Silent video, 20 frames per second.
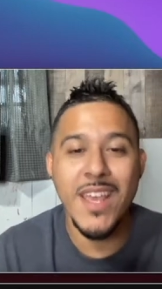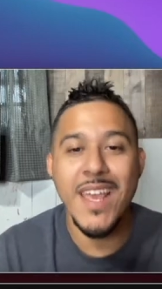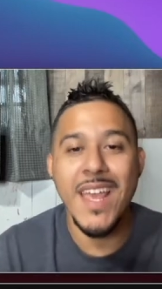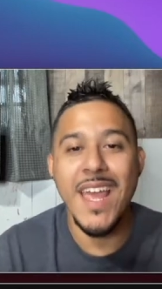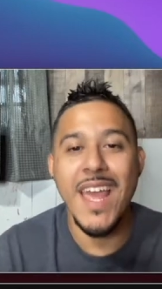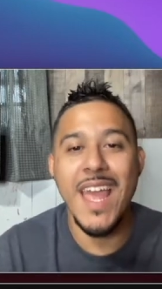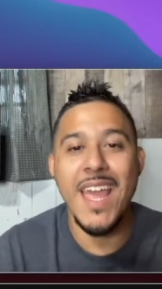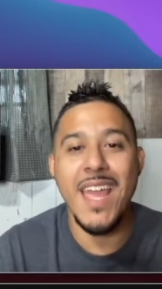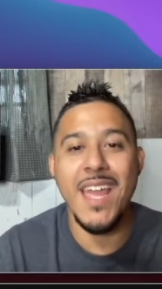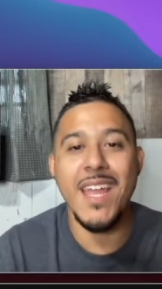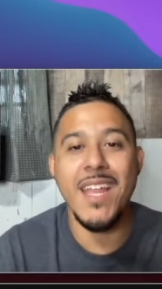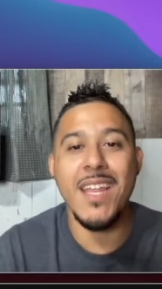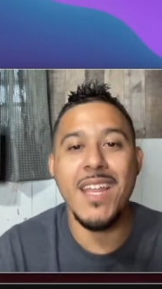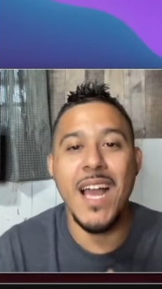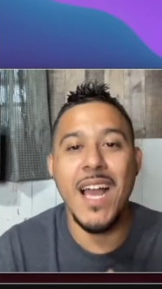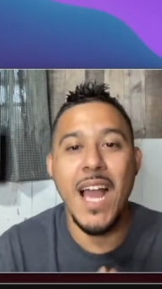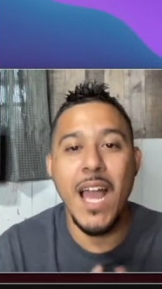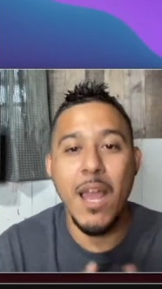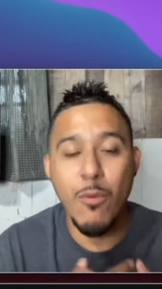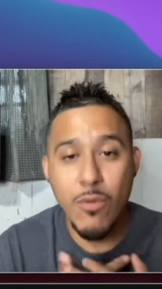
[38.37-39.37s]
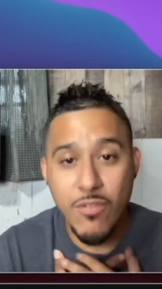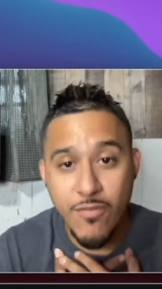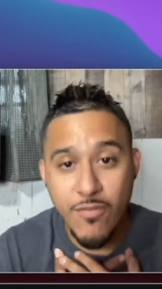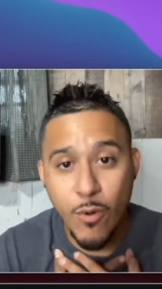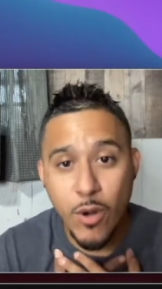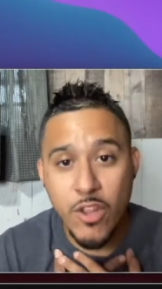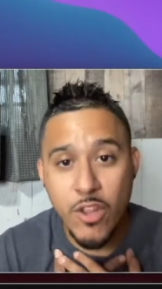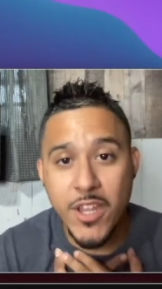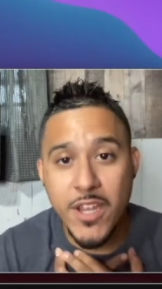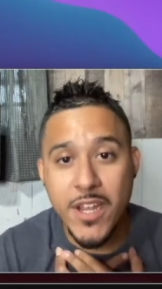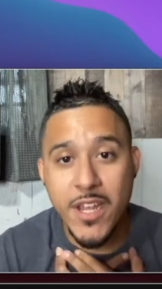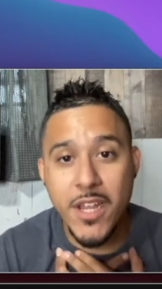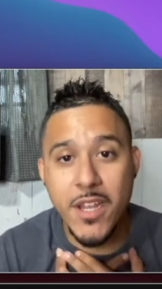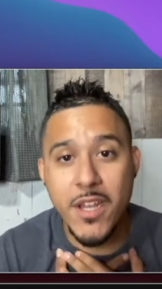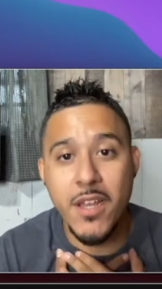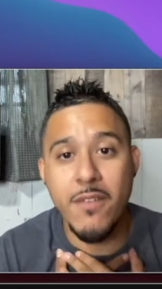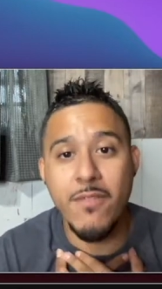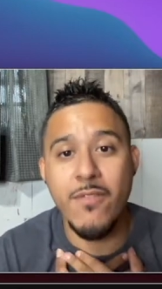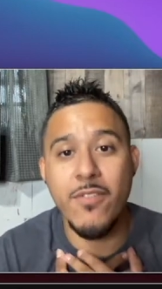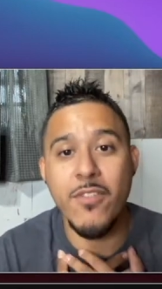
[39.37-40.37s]
And I was fortunate
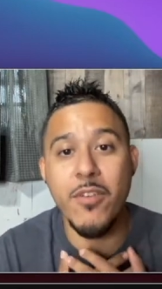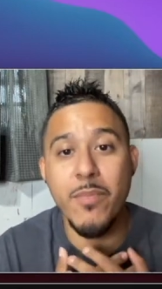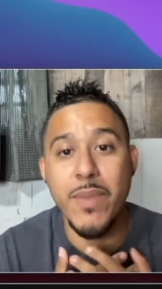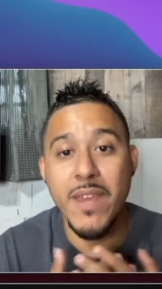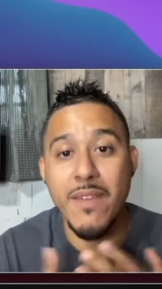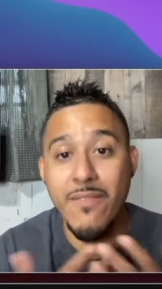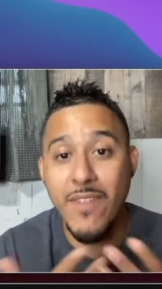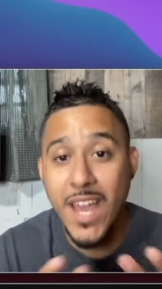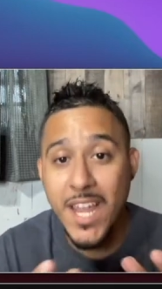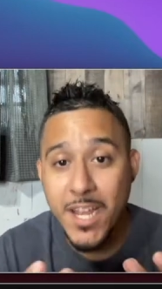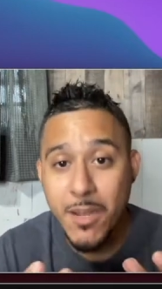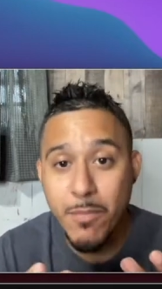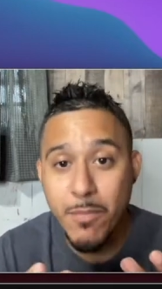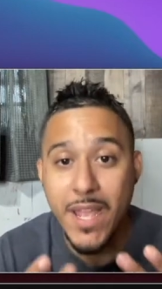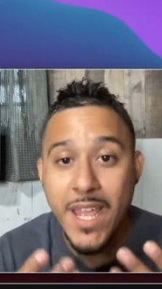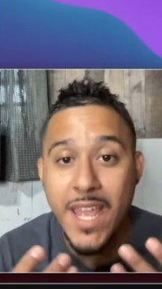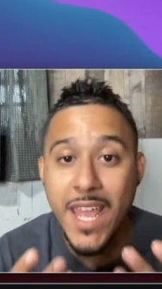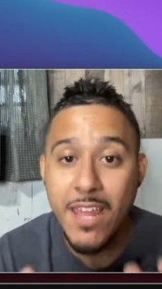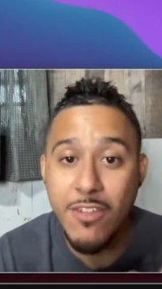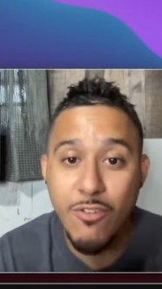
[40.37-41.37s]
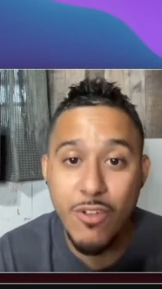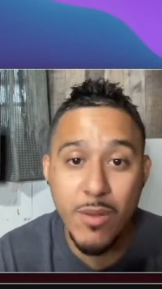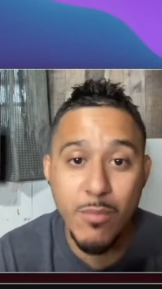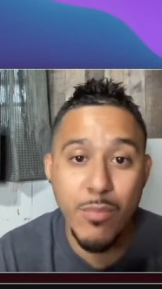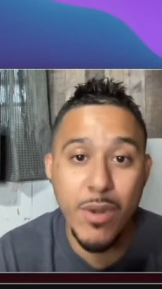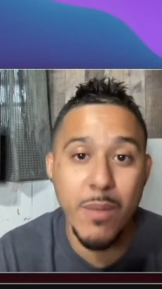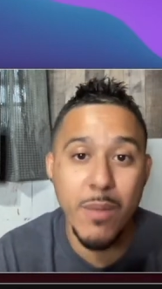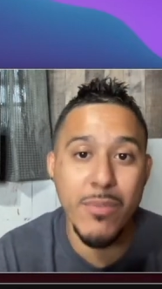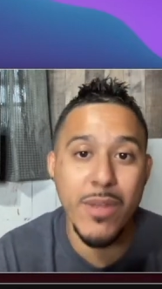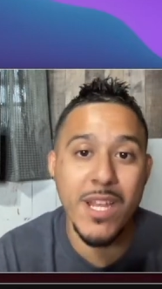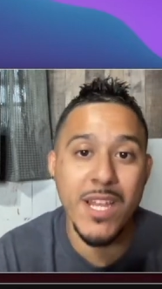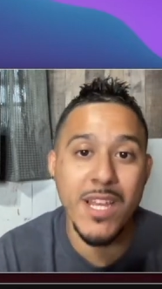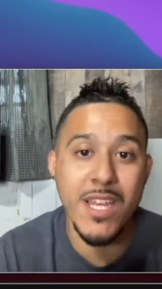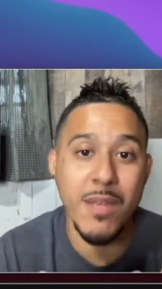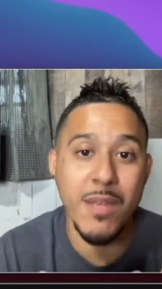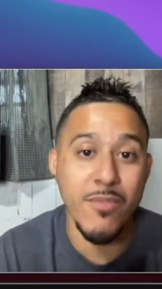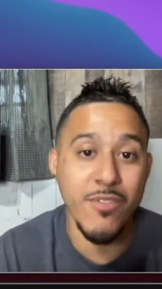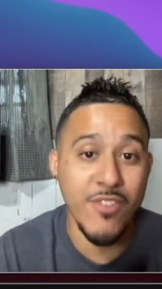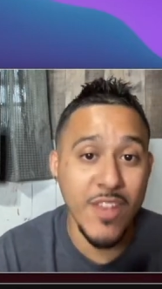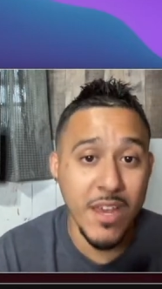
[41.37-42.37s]
enough to be invited by Adrian Brambila
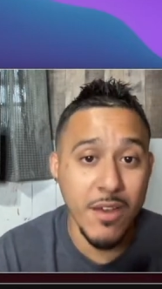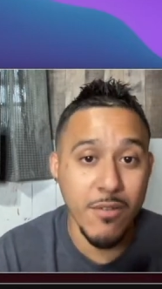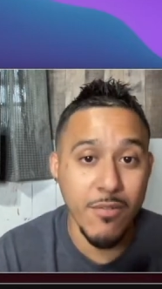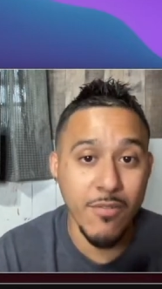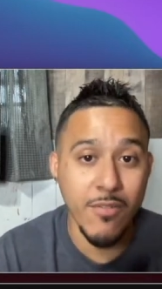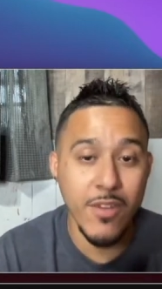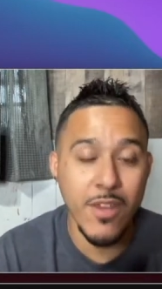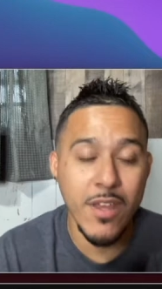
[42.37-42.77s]
himself